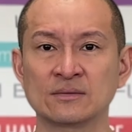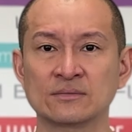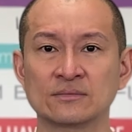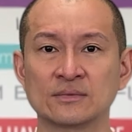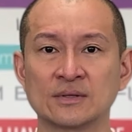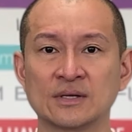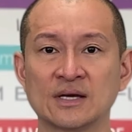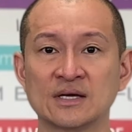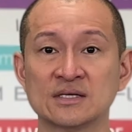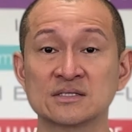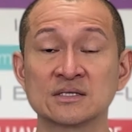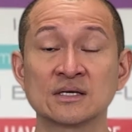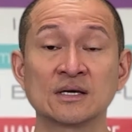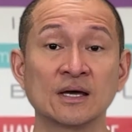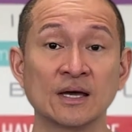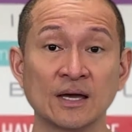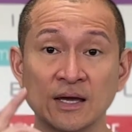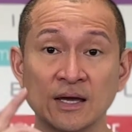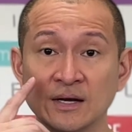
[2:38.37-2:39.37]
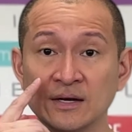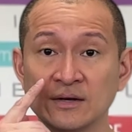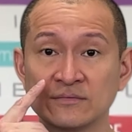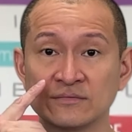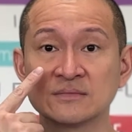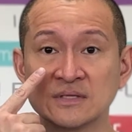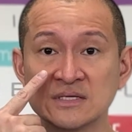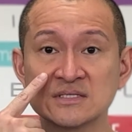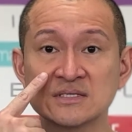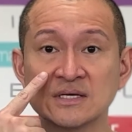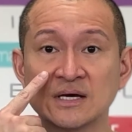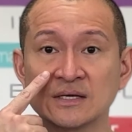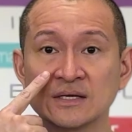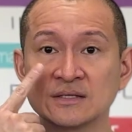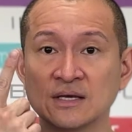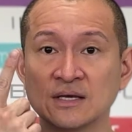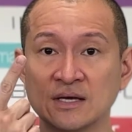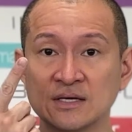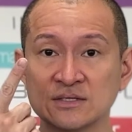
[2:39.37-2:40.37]
Relax. And if this
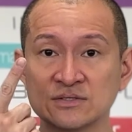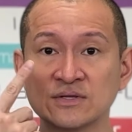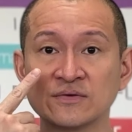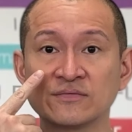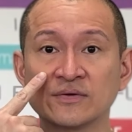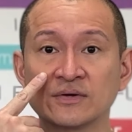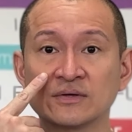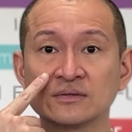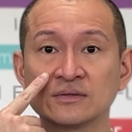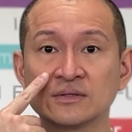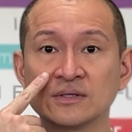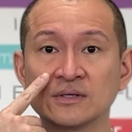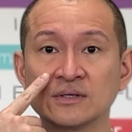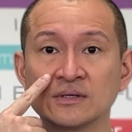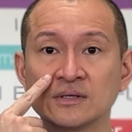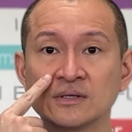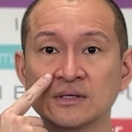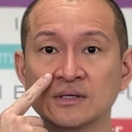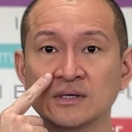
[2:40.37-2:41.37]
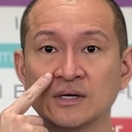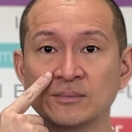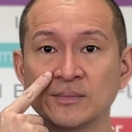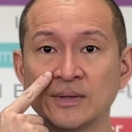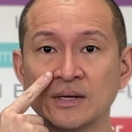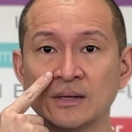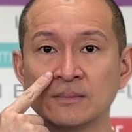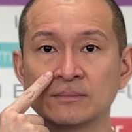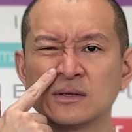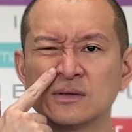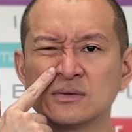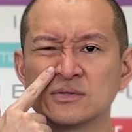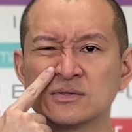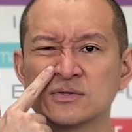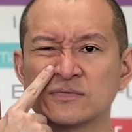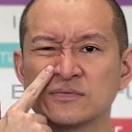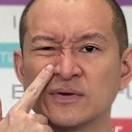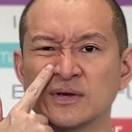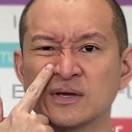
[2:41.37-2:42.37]
side has difficulty coming up, use
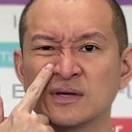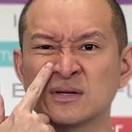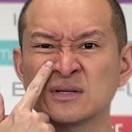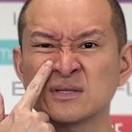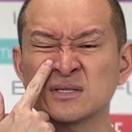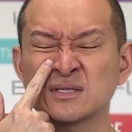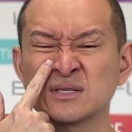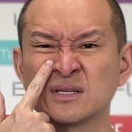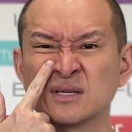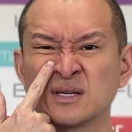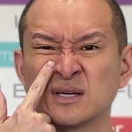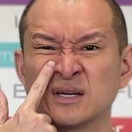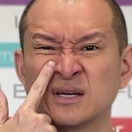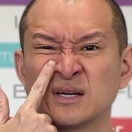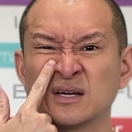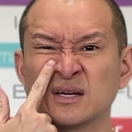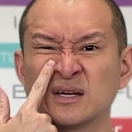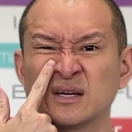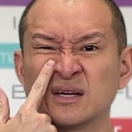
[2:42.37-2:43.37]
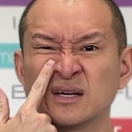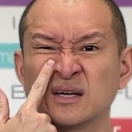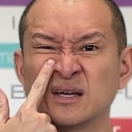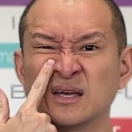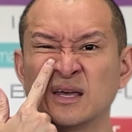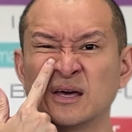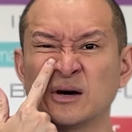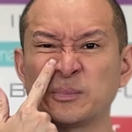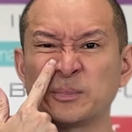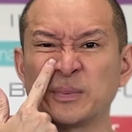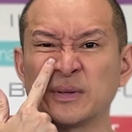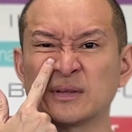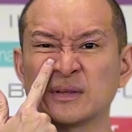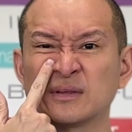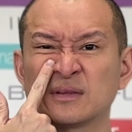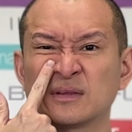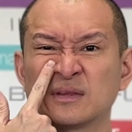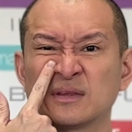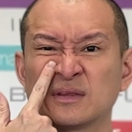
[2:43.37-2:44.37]
your fingers. Help it.
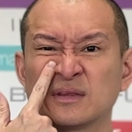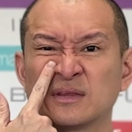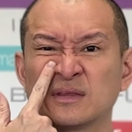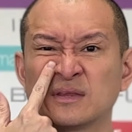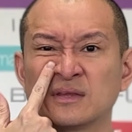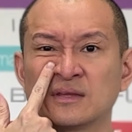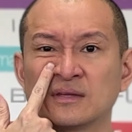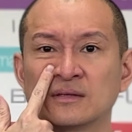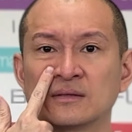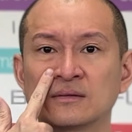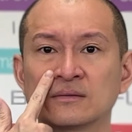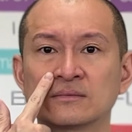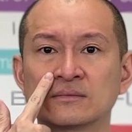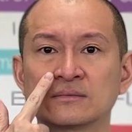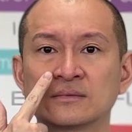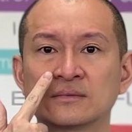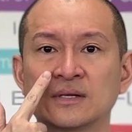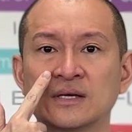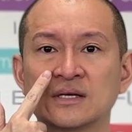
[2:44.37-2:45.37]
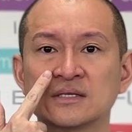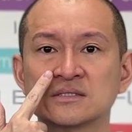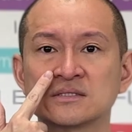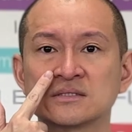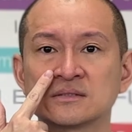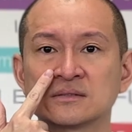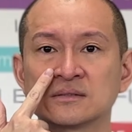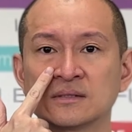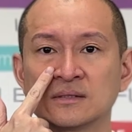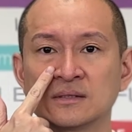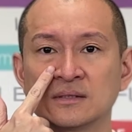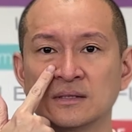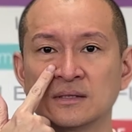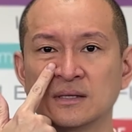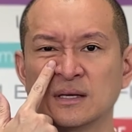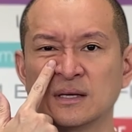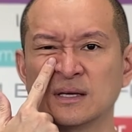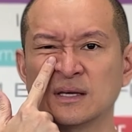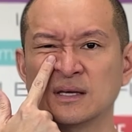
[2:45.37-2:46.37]
Relax.
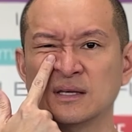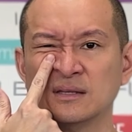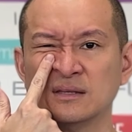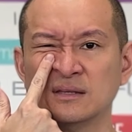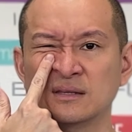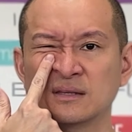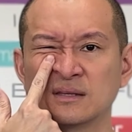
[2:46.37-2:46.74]
Again.